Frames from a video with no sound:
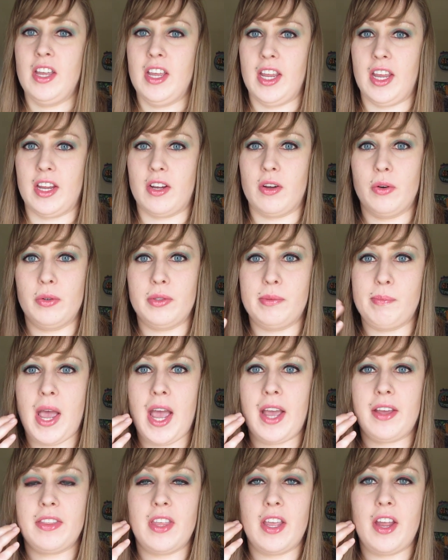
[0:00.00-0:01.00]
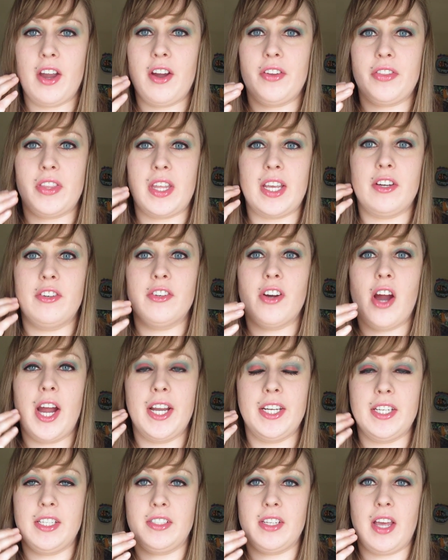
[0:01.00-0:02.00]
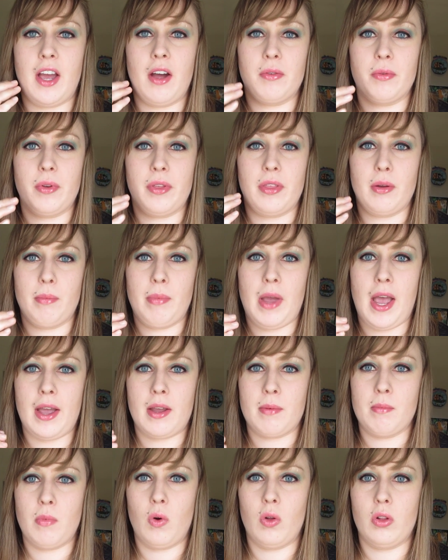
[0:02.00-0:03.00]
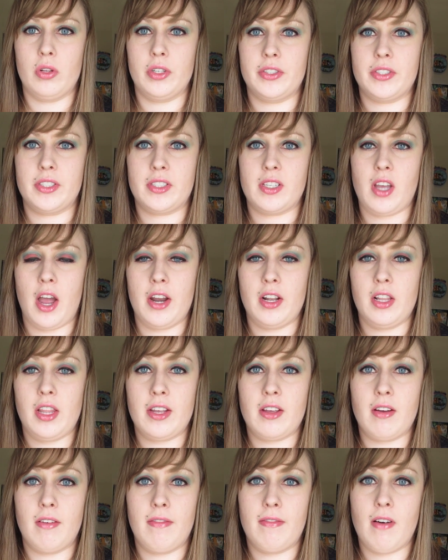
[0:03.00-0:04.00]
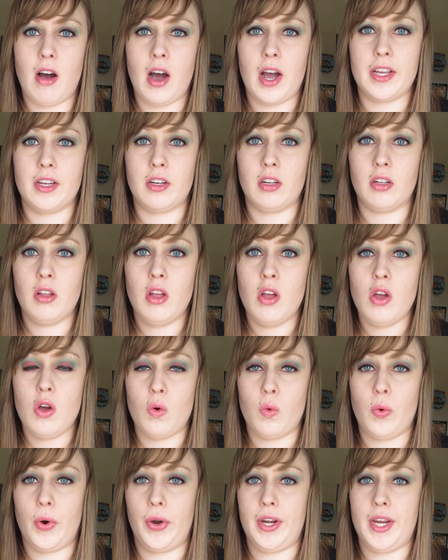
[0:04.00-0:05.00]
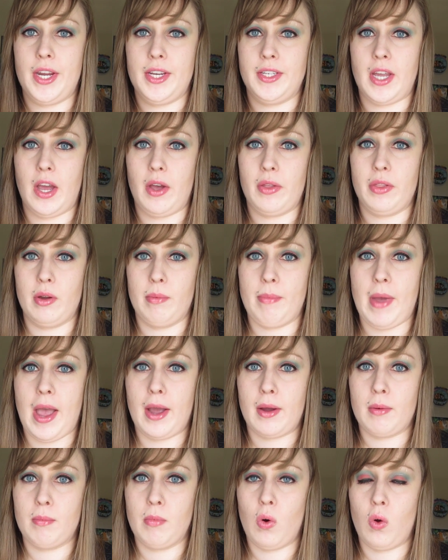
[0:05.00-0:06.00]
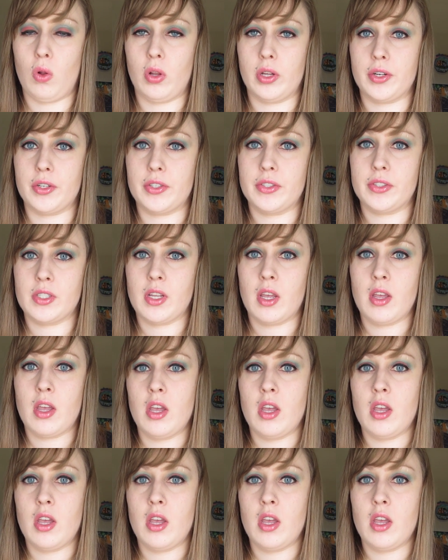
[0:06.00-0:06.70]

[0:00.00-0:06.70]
It goes back there and they grind it down with their back molars. It's kind of like a file working down their back molars.